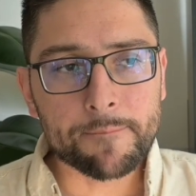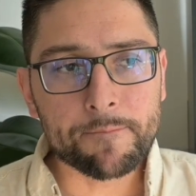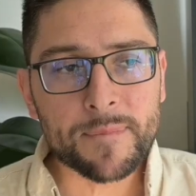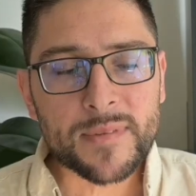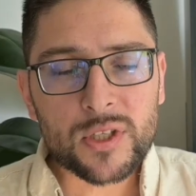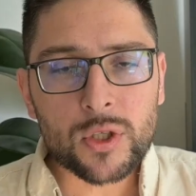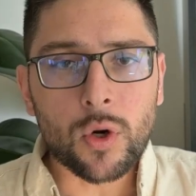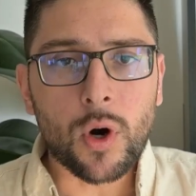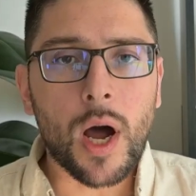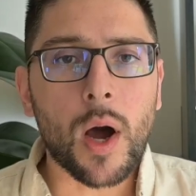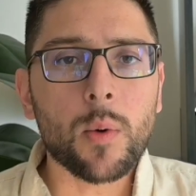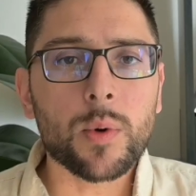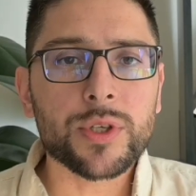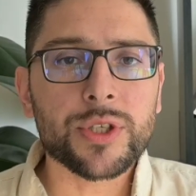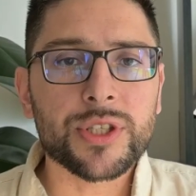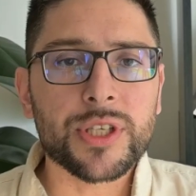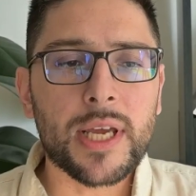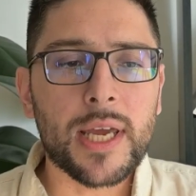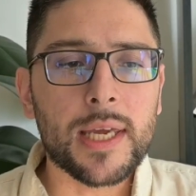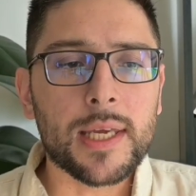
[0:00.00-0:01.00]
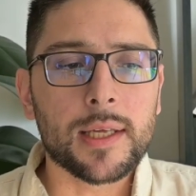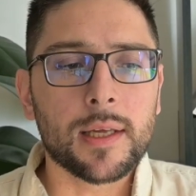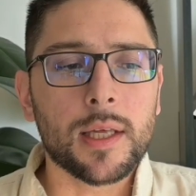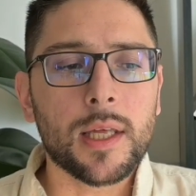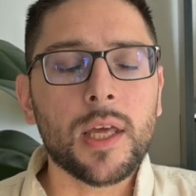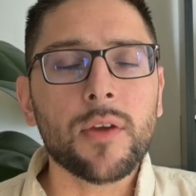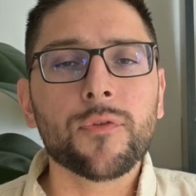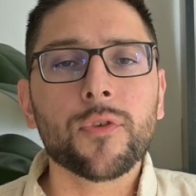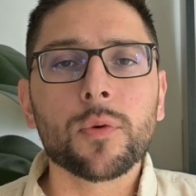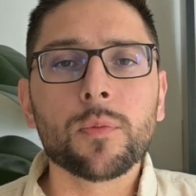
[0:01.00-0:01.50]
So I was
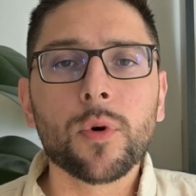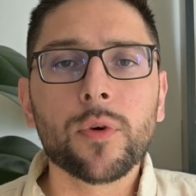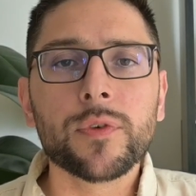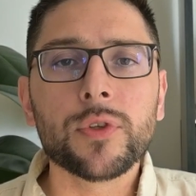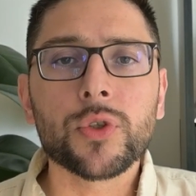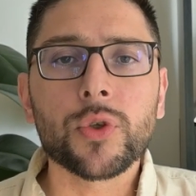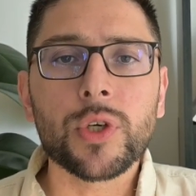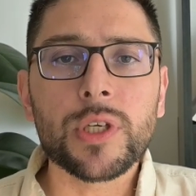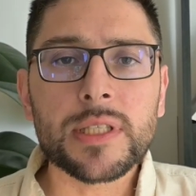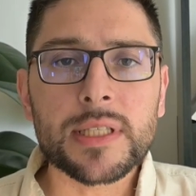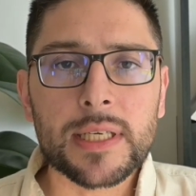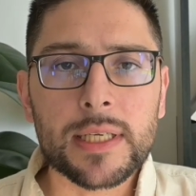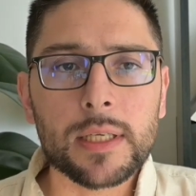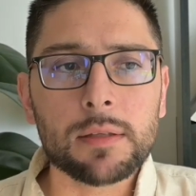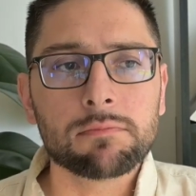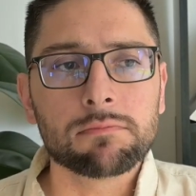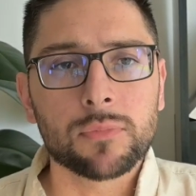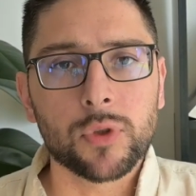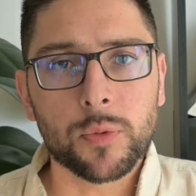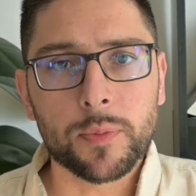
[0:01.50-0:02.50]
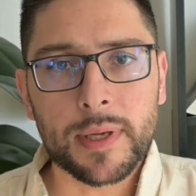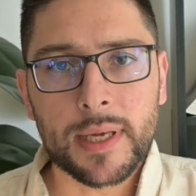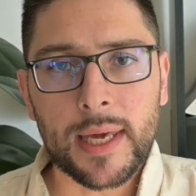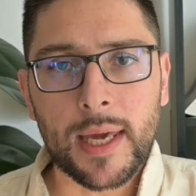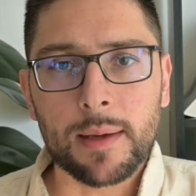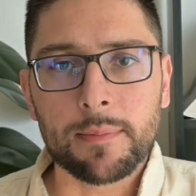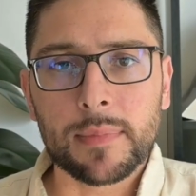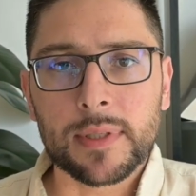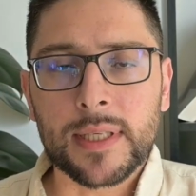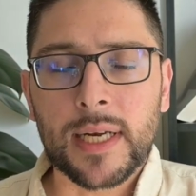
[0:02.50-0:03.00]
saying, if you're moving to Italy, you
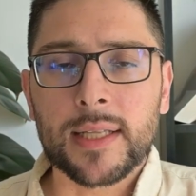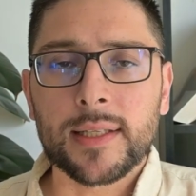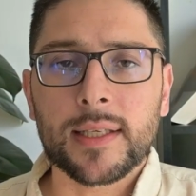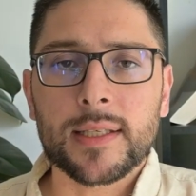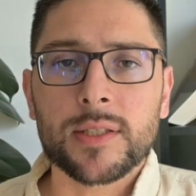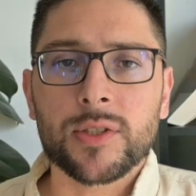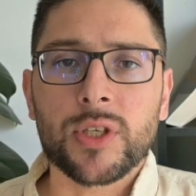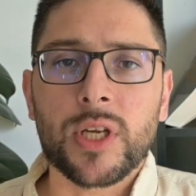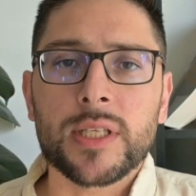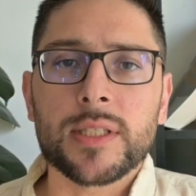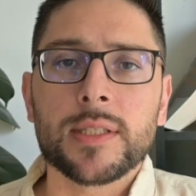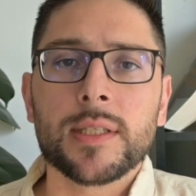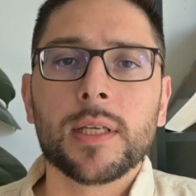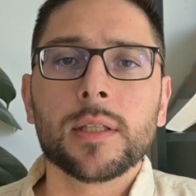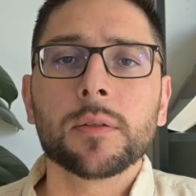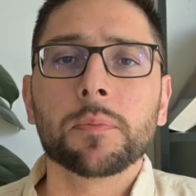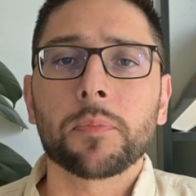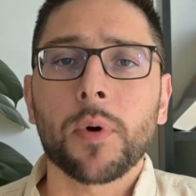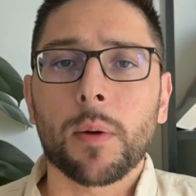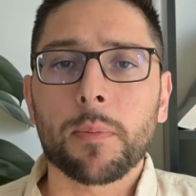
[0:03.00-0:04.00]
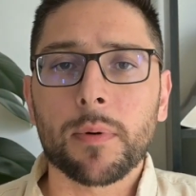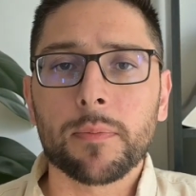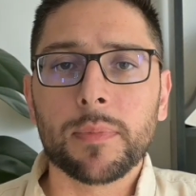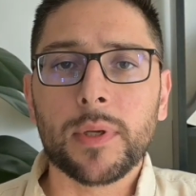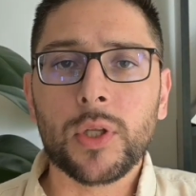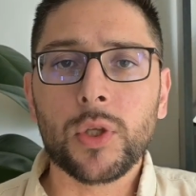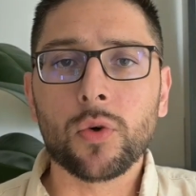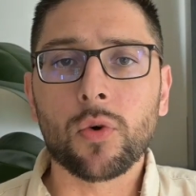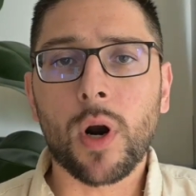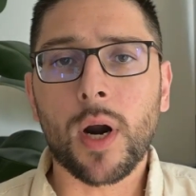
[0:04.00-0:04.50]
became Italian tax resident,
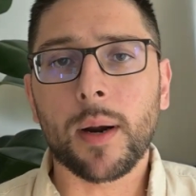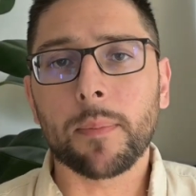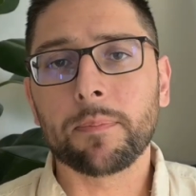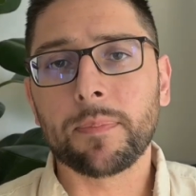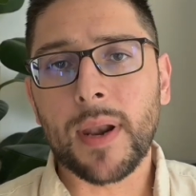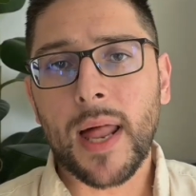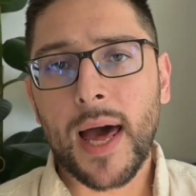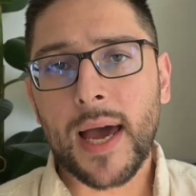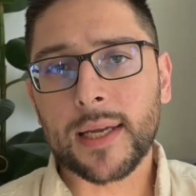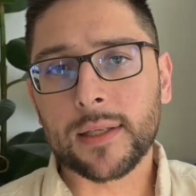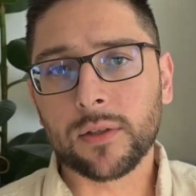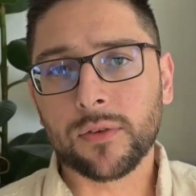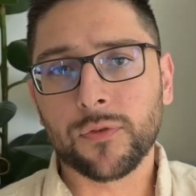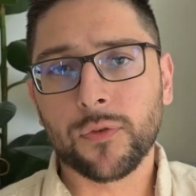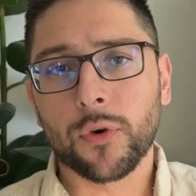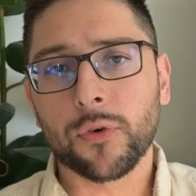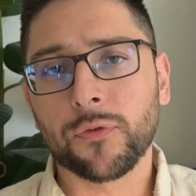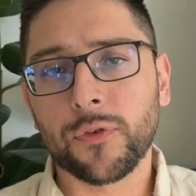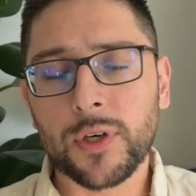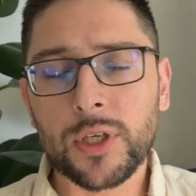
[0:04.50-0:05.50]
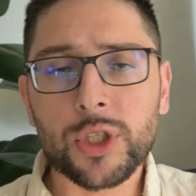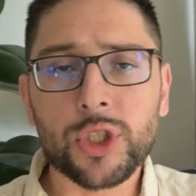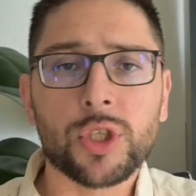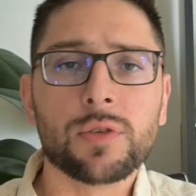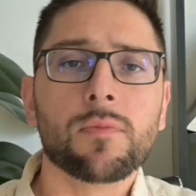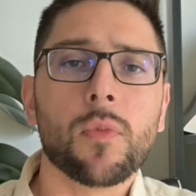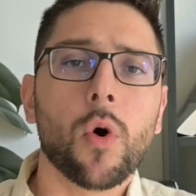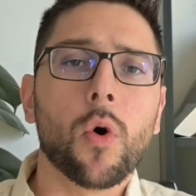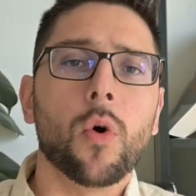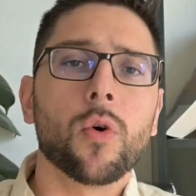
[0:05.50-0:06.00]
probably you are applying the fourth
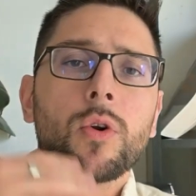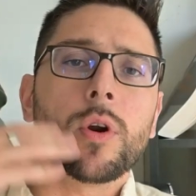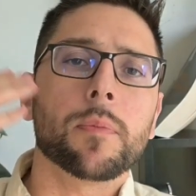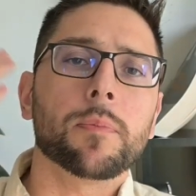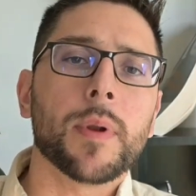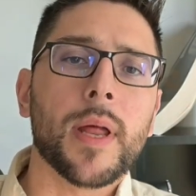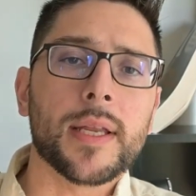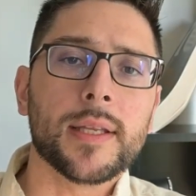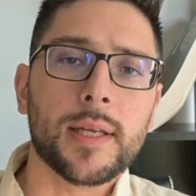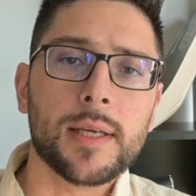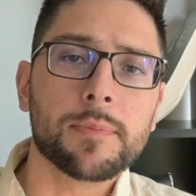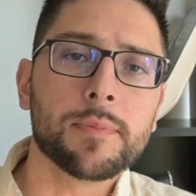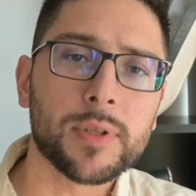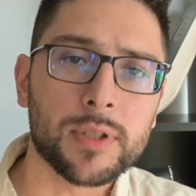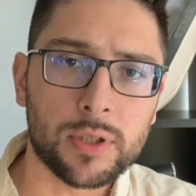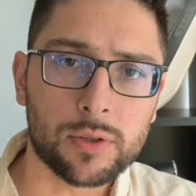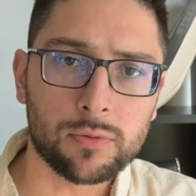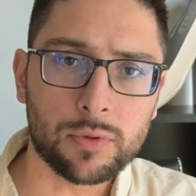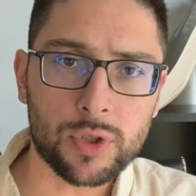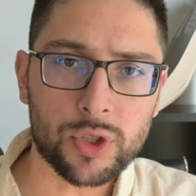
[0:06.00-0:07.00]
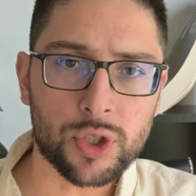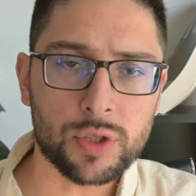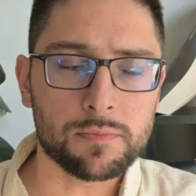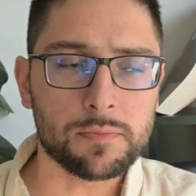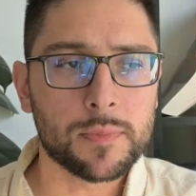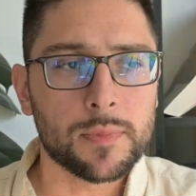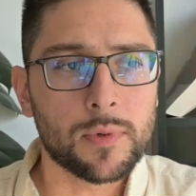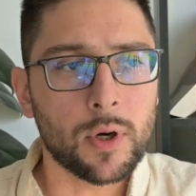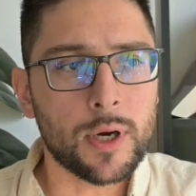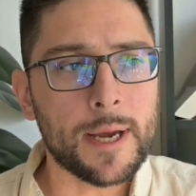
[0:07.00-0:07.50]
regime or you're applying the impatriate regime,
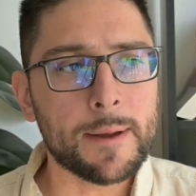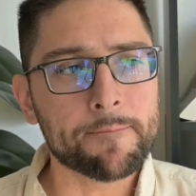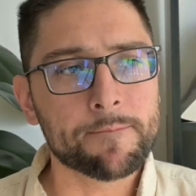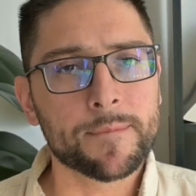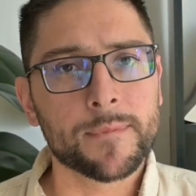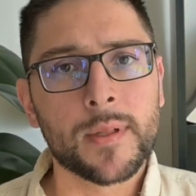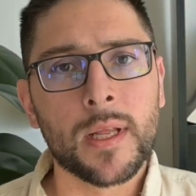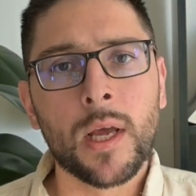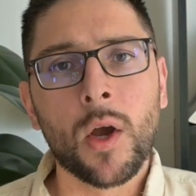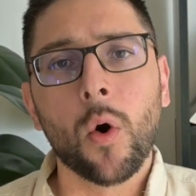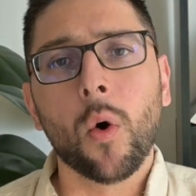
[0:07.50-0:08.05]
okay?